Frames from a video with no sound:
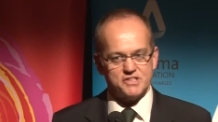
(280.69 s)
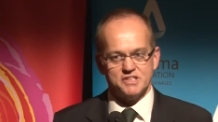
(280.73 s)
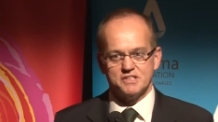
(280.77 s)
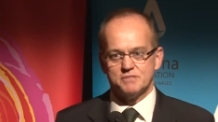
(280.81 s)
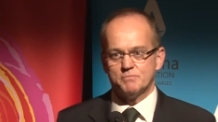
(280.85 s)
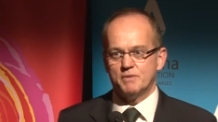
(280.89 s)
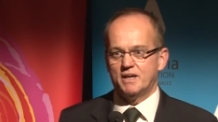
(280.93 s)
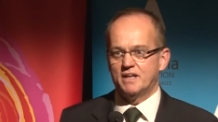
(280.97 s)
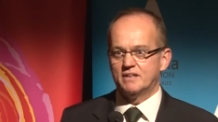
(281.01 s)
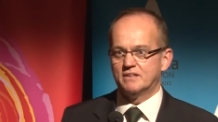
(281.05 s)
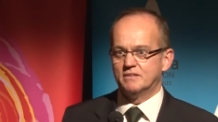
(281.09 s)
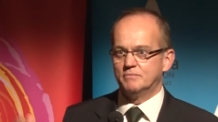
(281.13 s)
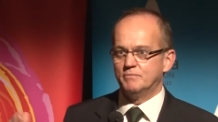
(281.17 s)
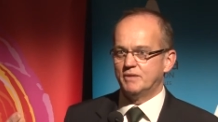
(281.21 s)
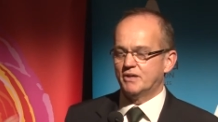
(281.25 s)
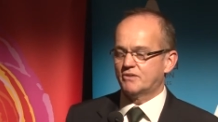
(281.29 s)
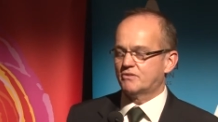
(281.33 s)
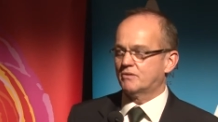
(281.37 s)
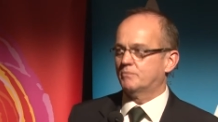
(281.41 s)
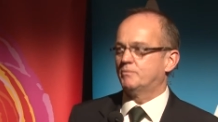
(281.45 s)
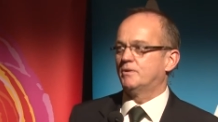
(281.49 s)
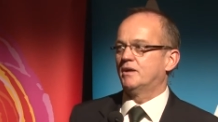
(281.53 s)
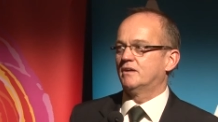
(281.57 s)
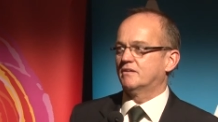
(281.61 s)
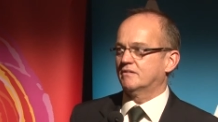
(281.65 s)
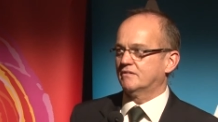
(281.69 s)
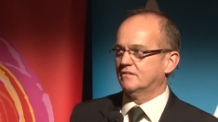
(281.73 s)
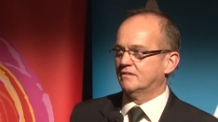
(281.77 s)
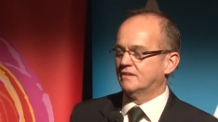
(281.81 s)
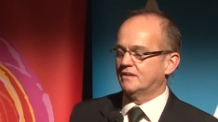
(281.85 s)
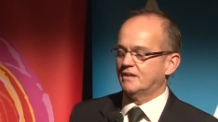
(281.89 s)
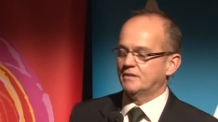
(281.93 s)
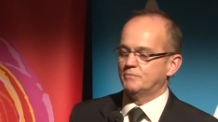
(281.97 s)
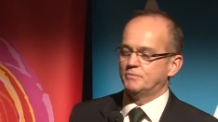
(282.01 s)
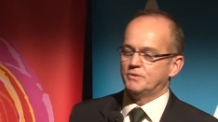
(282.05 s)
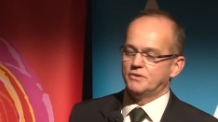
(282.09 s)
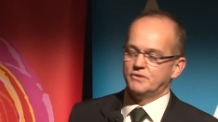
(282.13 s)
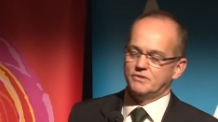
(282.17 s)
She's made her
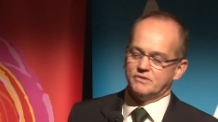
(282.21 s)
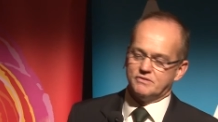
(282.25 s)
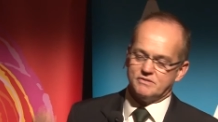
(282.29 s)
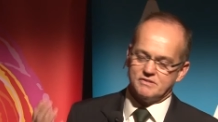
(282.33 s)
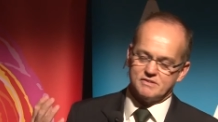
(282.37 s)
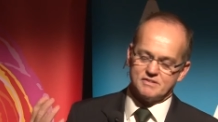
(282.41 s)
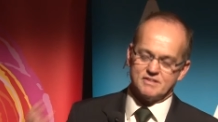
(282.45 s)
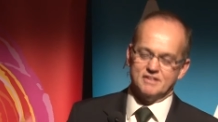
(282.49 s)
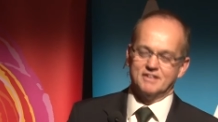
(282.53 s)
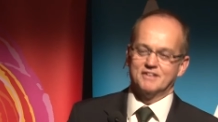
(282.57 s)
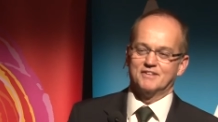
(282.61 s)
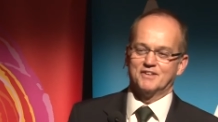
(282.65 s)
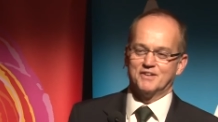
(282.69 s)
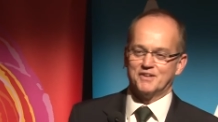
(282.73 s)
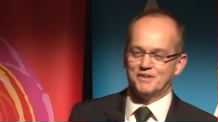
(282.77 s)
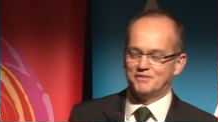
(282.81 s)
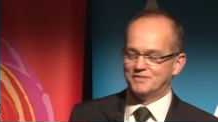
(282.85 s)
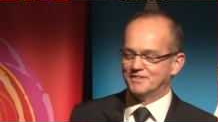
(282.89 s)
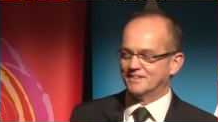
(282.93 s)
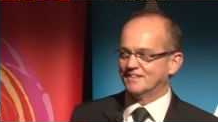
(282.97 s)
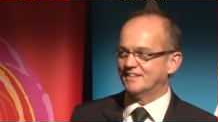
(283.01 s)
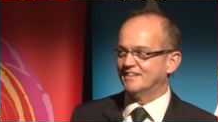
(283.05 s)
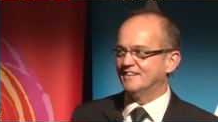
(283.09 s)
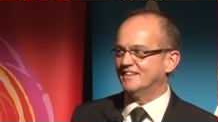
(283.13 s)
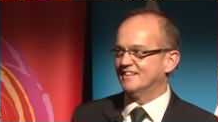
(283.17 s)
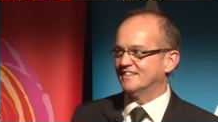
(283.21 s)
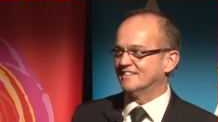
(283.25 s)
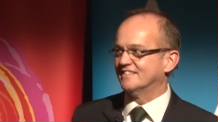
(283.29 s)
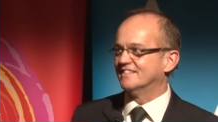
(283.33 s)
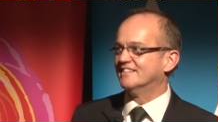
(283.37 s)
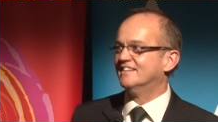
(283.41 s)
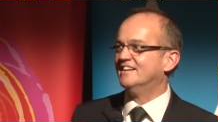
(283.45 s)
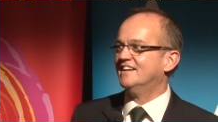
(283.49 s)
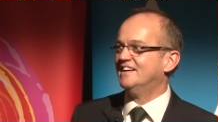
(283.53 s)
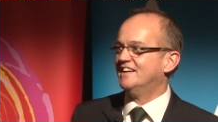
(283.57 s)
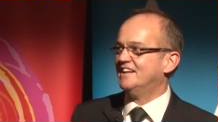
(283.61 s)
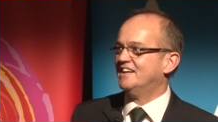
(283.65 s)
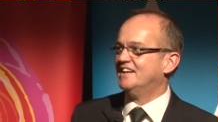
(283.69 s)
Metropolitan debut. She's going to Covent Garden.